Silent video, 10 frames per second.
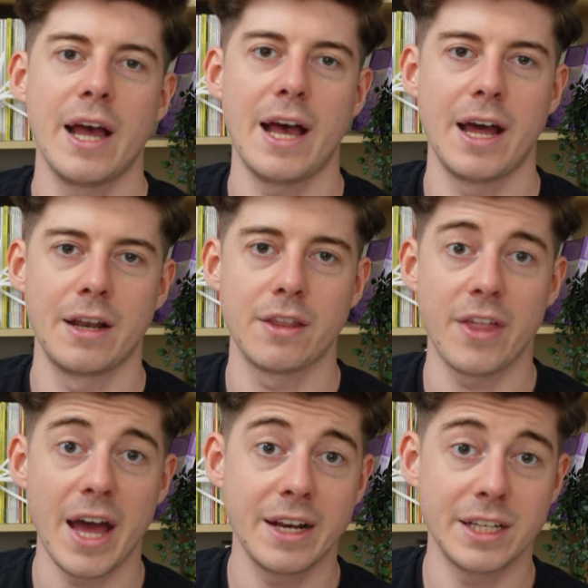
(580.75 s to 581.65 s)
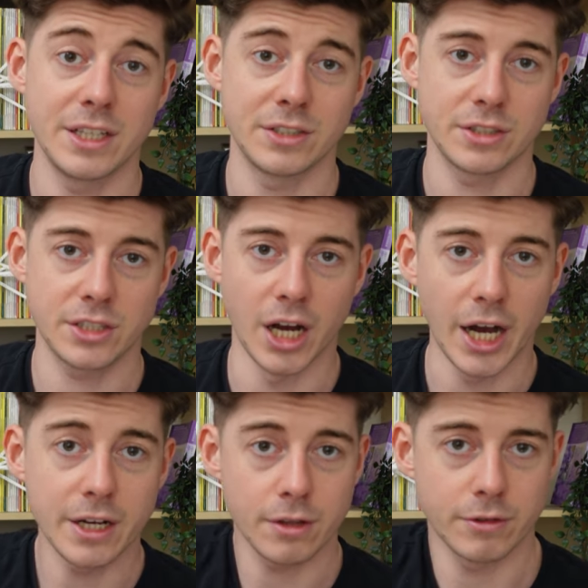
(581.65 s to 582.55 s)
And that is
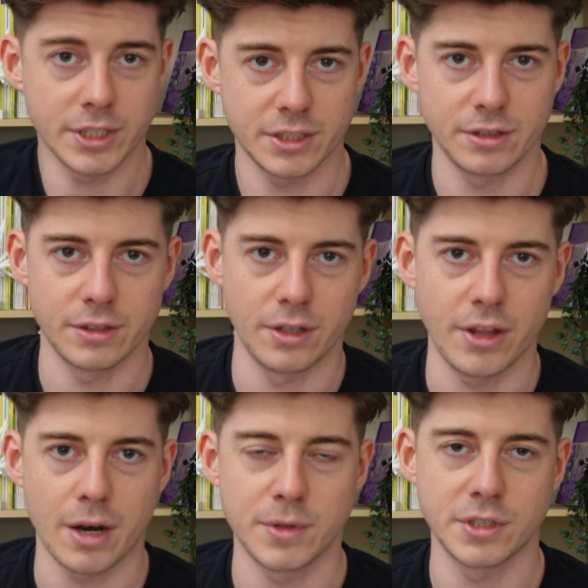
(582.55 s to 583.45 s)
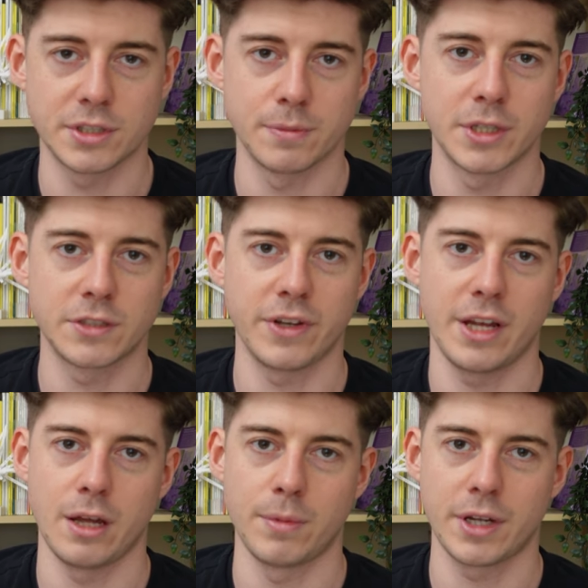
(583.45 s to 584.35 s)
kind of the reason that I'm using so much of it
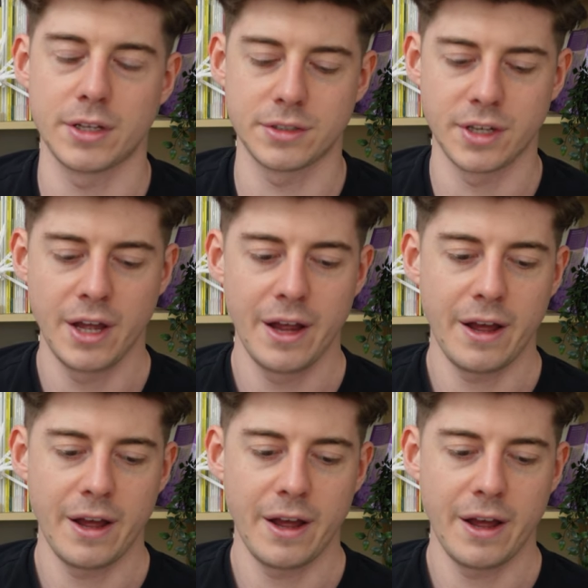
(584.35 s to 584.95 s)
here, because